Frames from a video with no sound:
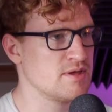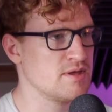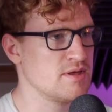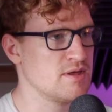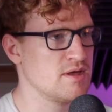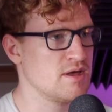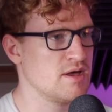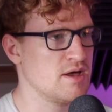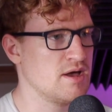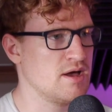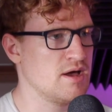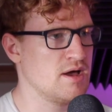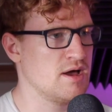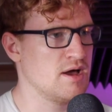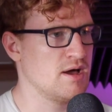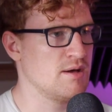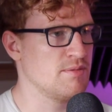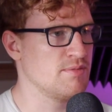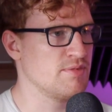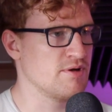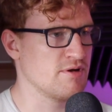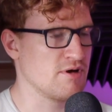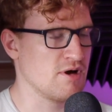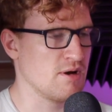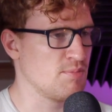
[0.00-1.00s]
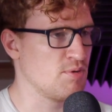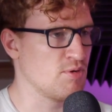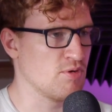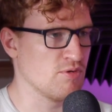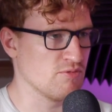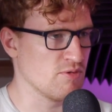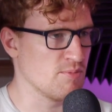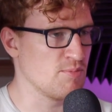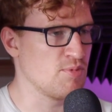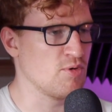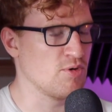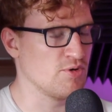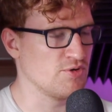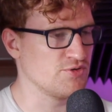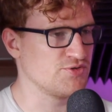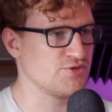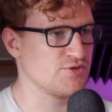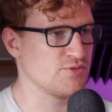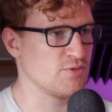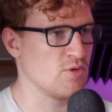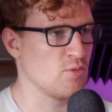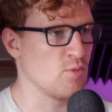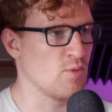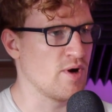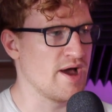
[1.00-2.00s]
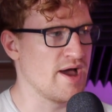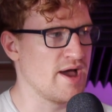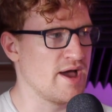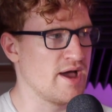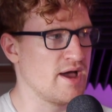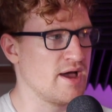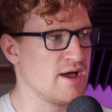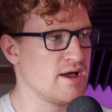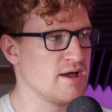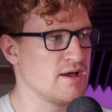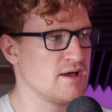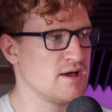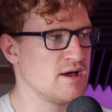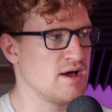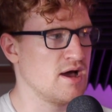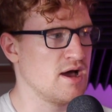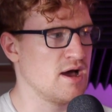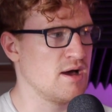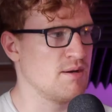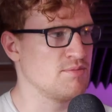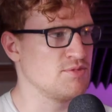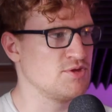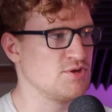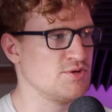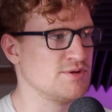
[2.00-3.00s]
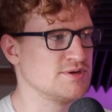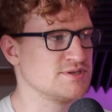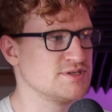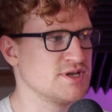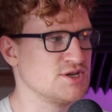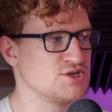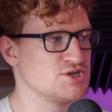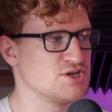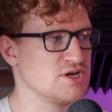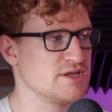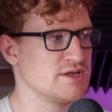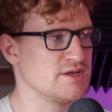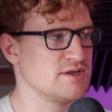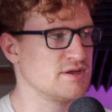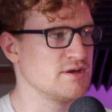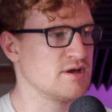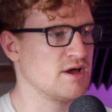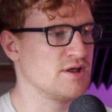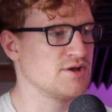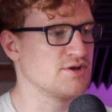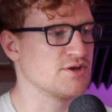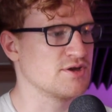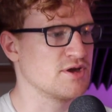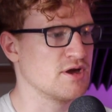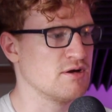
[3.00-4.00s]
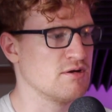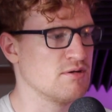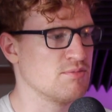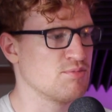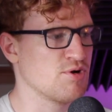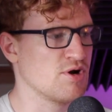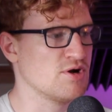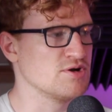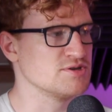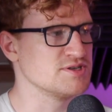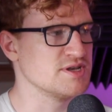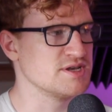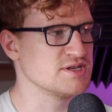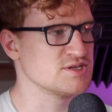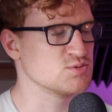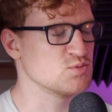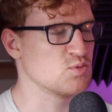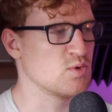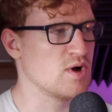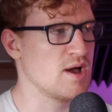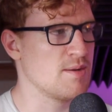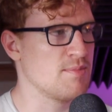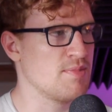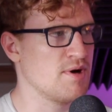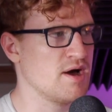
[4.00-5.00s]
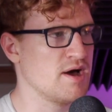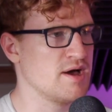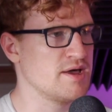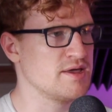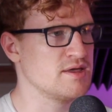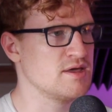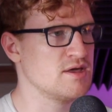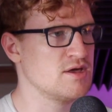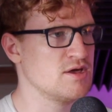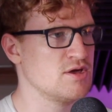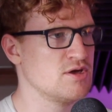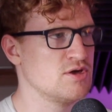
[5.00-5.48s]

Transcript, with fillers: Really, um, there are reports where um, you essentially undergo a process whereby